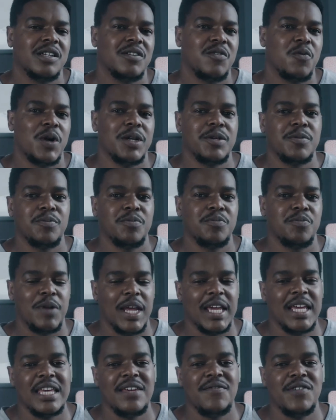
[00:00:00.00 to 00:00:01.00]
what
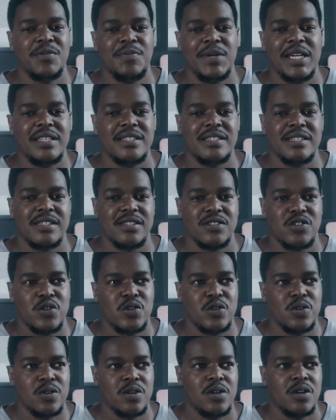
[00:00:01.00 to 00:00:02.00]
break even means is
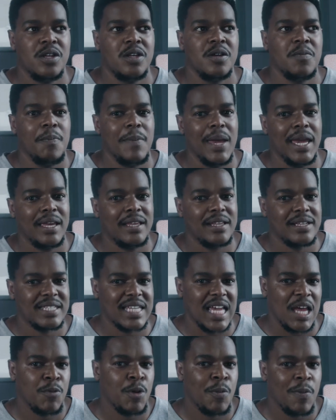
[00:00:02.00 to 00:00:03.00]
to make the
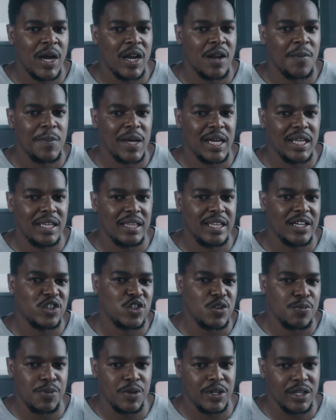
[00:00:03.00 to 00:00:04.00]
same amount of money that
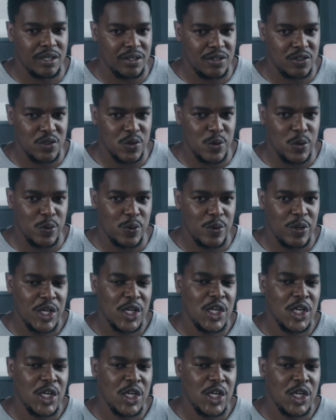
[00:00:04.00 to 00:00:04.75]
you put in. So